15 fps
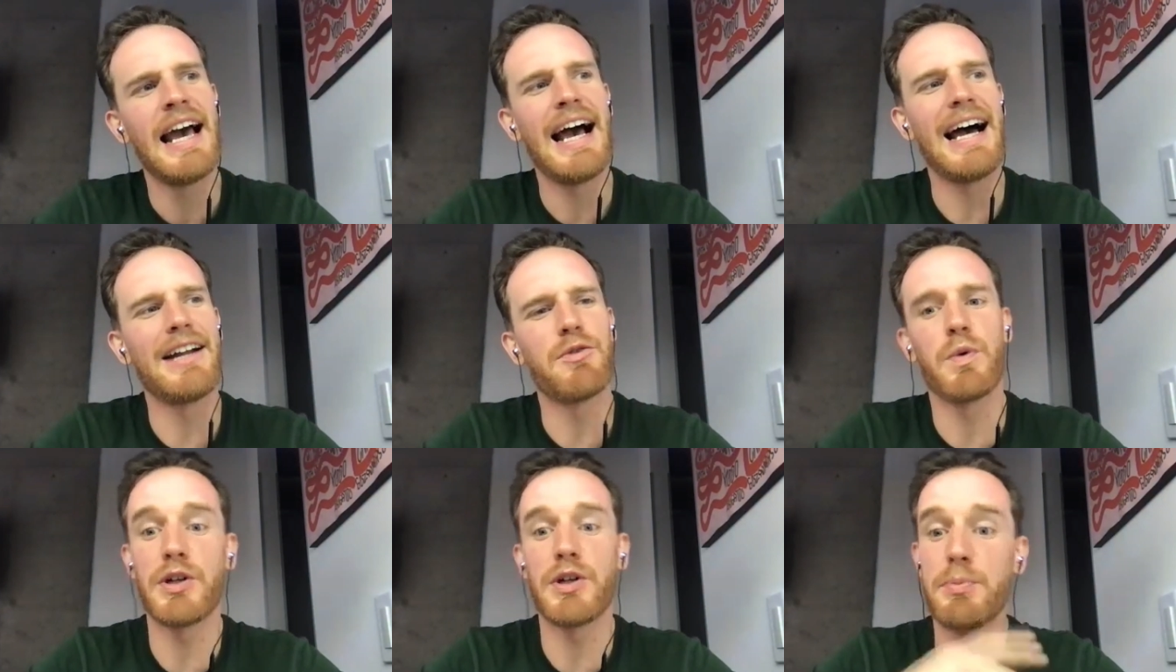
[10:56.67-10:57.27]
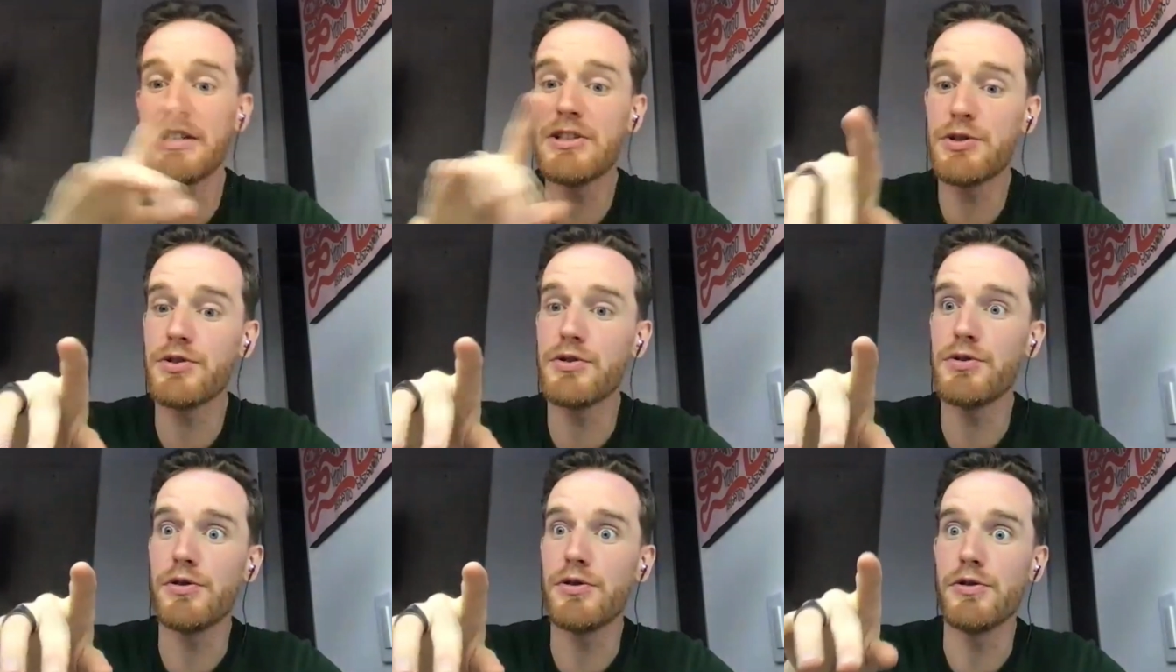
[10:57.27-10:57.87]
And well, you've been
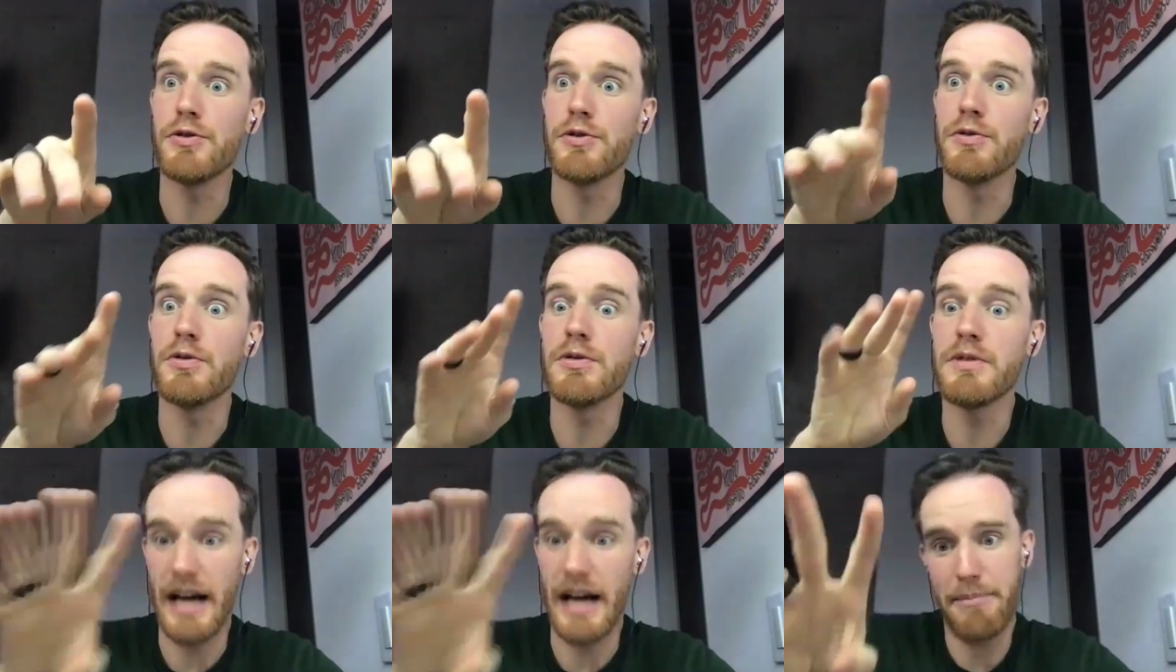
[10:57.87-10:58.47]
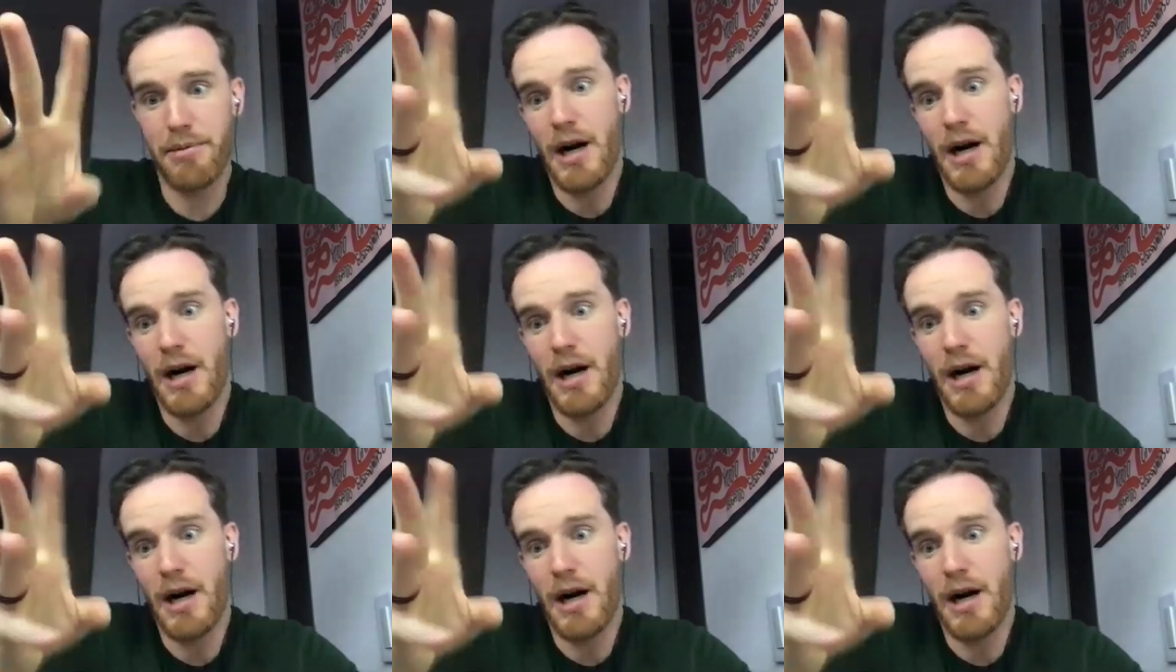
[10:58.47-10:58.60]
to uh,